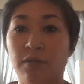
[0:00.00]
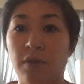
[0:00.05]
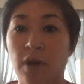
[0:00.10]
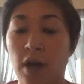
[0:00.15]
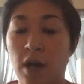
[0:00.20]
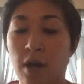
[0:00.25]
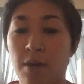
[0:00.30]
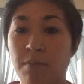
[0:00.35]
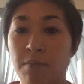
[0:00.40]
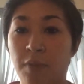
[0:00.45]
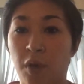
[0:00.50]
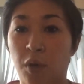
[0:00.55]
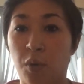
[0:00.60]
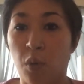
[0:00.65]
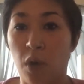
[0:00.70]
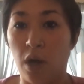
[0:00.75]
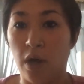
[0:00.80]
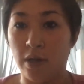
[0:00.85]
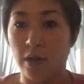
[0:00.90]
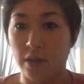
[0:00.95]
the
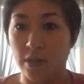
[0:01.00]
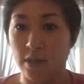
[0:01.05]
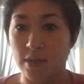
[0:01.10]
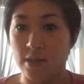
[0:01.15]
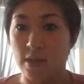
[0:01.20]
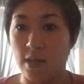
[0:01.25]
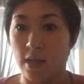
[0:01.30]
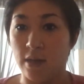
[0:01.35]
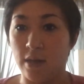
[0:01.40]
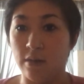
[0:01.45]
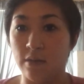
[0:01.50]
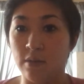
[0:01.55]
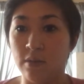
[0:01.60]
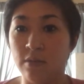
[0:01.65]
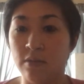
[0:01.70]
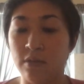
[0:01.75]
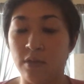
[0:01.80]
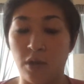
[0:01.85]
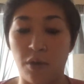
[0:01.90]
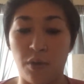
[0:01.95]
qualities that,
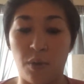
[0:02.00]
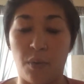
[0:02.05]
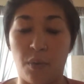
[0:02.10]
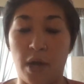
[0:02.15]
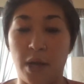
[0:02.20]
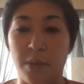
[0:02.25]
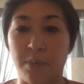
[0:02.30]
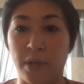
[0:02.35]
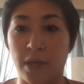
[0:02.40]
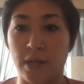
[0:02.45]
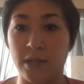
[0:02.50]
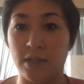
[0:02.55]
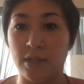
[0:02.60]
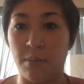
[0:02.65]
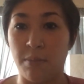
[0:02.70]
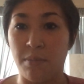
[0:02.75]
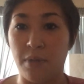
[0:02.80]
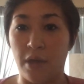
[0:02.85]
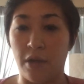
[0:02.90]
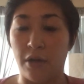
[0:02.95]
you know, the wine picks
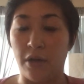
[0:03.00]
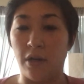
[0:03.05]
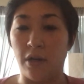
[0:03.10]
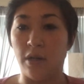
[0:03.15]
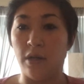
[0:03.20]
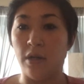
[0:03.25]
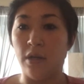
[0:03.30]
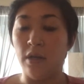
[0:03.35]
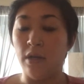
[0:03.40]
up that are